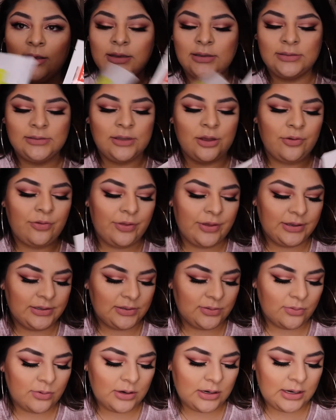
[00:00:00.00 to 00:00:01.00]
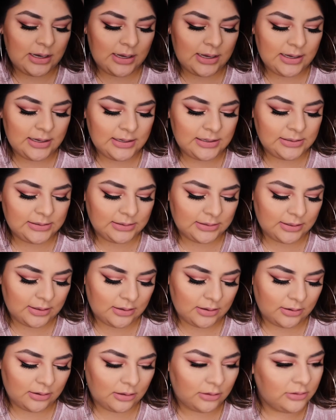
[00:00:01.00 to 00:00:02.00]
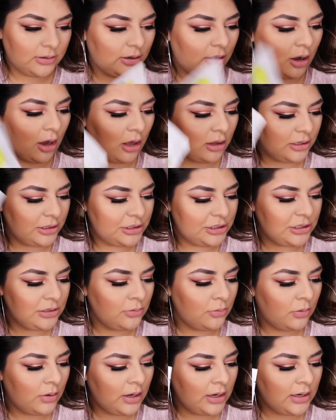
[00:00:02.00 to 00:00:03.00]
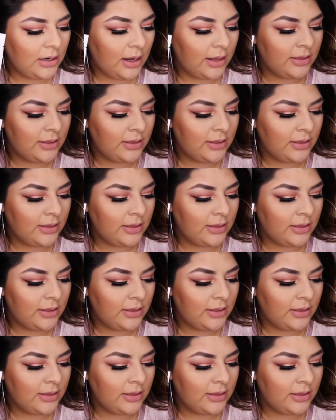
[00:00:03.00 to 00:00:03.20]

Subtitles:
so this one is the collagen one,